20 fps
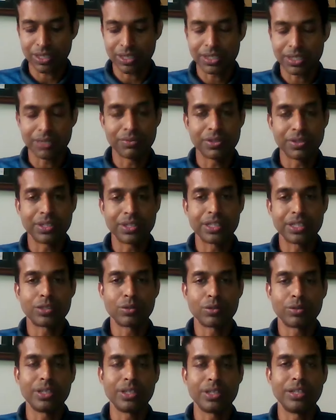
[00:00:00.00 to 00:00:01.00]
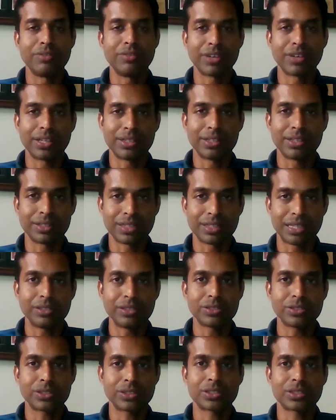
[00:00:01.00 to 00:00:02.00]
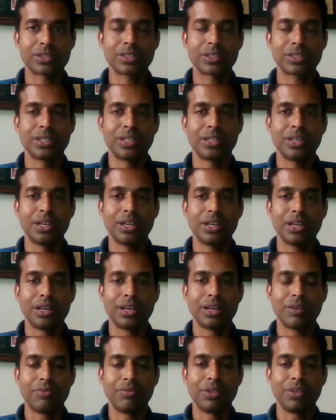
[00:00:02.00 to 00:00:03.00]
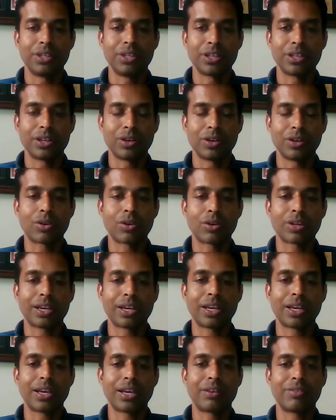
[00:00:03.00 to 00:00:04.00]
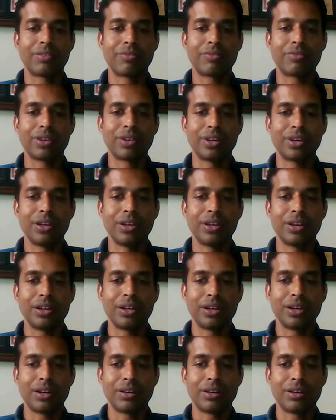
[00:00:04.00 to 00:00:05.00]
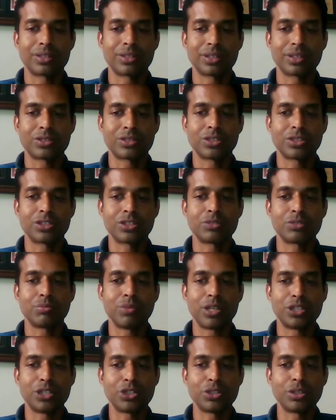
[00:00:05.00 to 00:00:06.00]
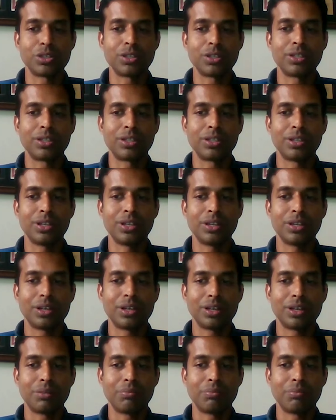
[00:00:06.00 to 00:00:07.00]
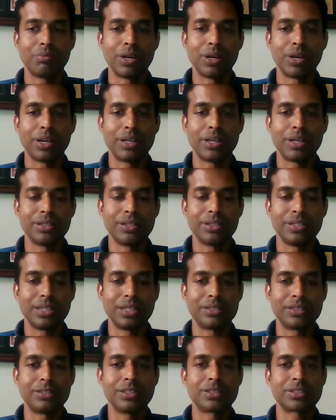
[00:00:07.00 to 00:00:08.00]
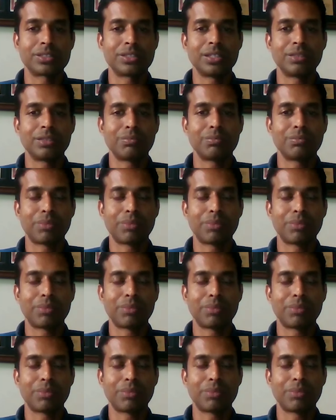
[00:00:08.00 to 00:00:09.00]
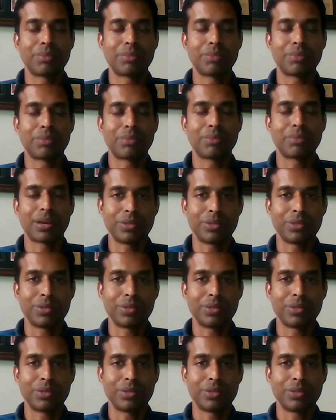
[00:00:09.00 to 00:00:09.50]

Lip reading: society, we need to redefine things. We cannot have success measured by the existing parameters.